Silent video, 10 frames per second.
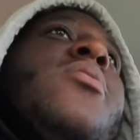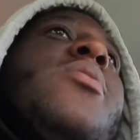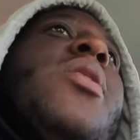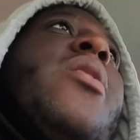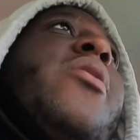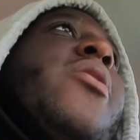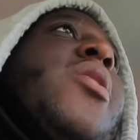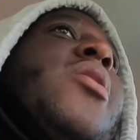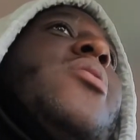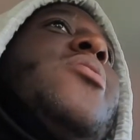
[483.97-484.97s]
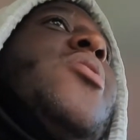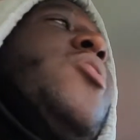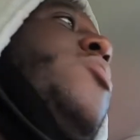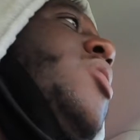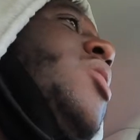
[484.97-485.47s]
We are getting
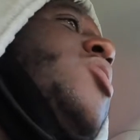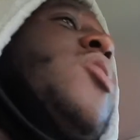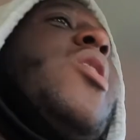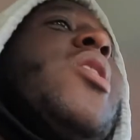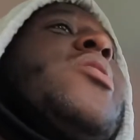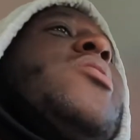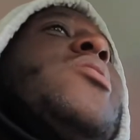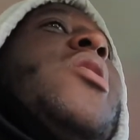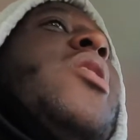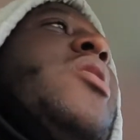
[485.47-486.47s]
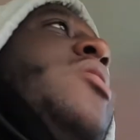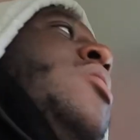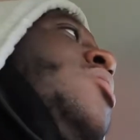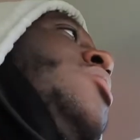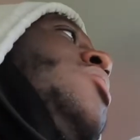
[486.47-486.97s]
to it, that's all I can say.
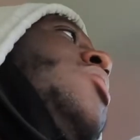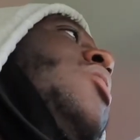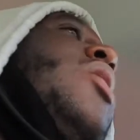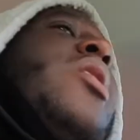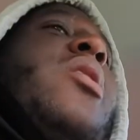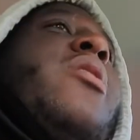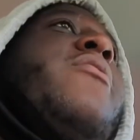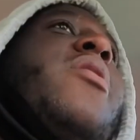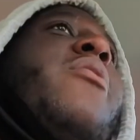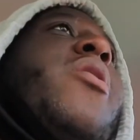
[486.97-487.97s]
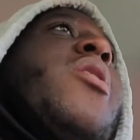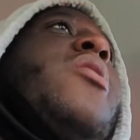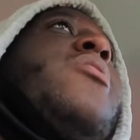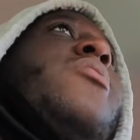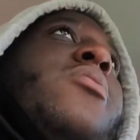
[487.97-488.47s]
Nah, Neff, not right
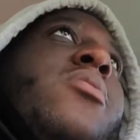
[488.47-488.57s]
now.